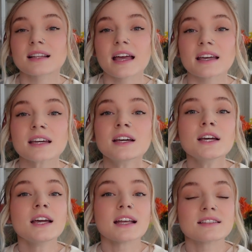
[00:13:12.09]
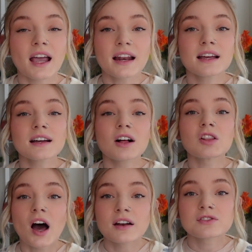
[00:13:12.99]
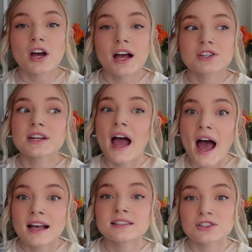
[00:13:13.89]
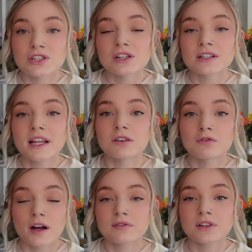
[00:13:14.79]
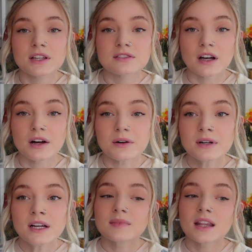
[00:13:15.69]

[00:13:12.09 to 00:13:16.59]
Like it's getting a lot of traction as it should, like rightfully so.